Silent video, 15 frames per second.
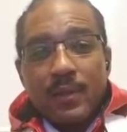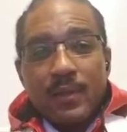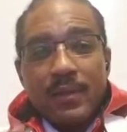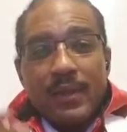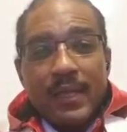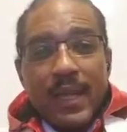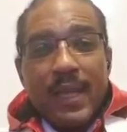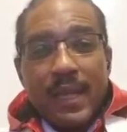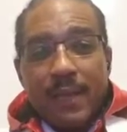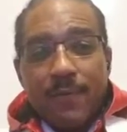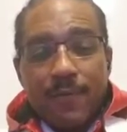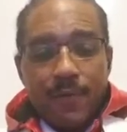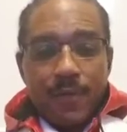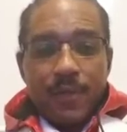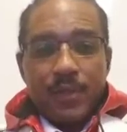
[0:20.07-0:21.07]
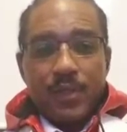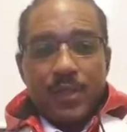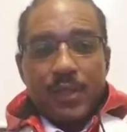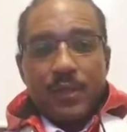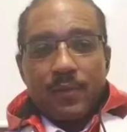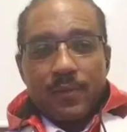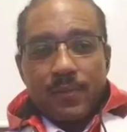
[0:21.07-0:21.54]
name for
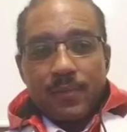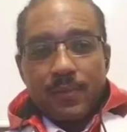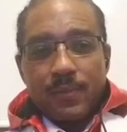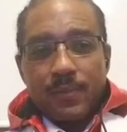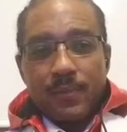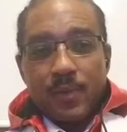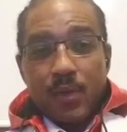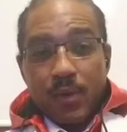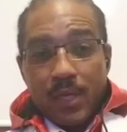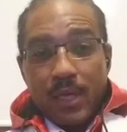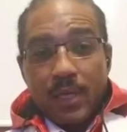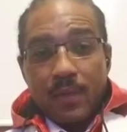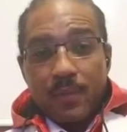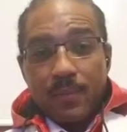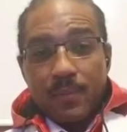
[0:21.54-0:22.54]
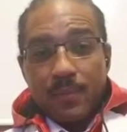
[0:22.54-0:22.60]
yourself, okay?